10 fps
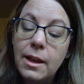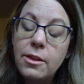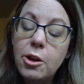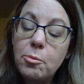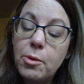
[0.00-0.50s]

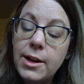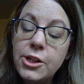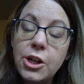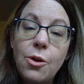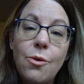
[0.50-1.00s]
Their
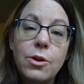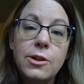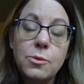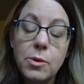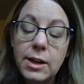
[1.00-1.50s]
branching
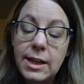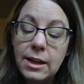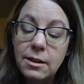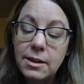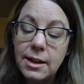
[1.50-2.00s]
horns were
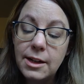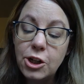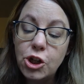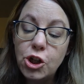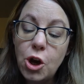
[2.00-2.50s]
gilded and
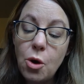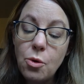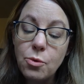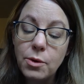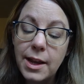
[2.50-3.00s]

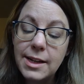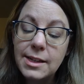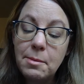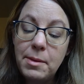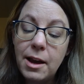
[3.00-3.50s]
shone like
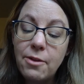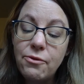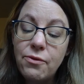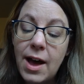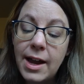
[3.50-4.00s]
something on
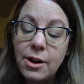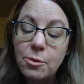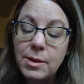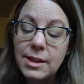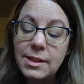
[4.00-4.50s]
fire
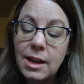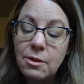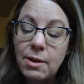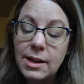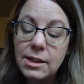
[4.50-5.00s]
when the
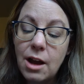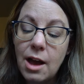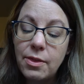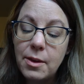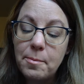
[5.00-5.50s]
sunrise
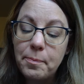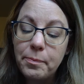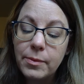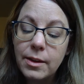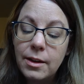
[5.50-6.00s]
caught them.
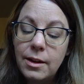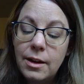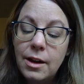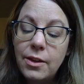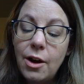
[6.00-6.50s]

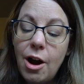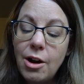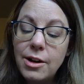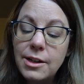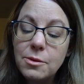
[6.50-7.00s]
Their
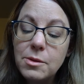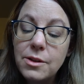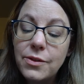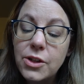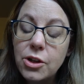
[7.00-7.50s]
harness was
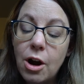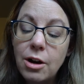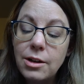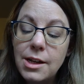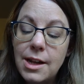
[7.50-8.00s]
of
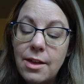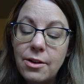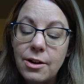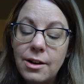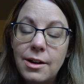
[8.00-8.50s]
scarlet
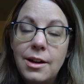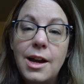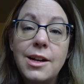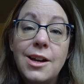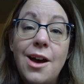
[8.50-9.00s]
leather
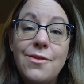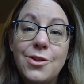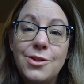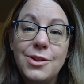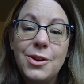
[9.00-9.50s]
and
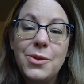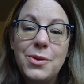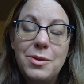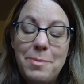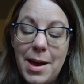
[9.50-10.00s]
covered
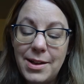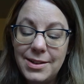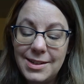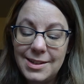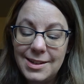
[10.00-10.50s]
with
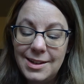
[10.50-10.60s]
bells.